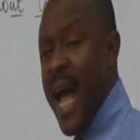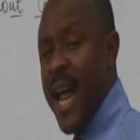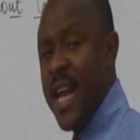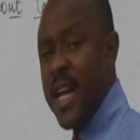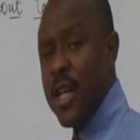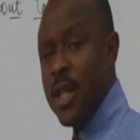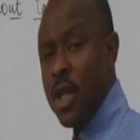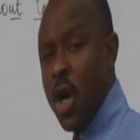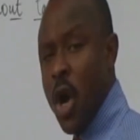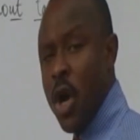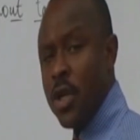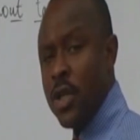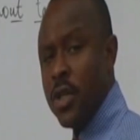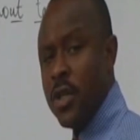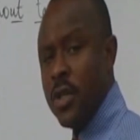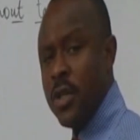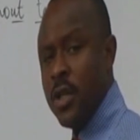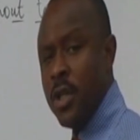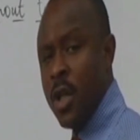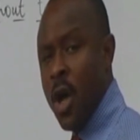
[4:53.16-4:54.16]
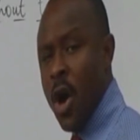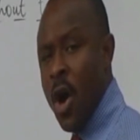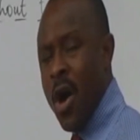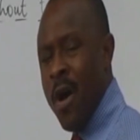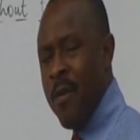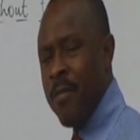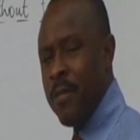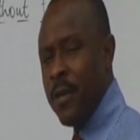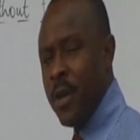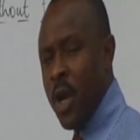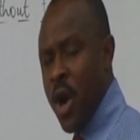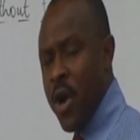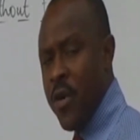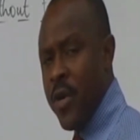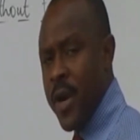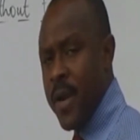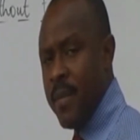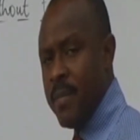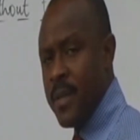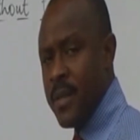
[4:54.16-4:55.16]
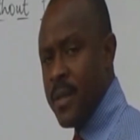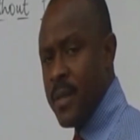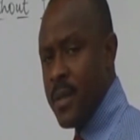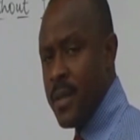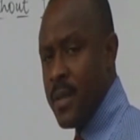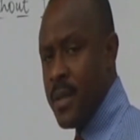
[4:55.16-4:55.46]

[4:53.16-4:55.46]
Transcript: the third law of logarithms,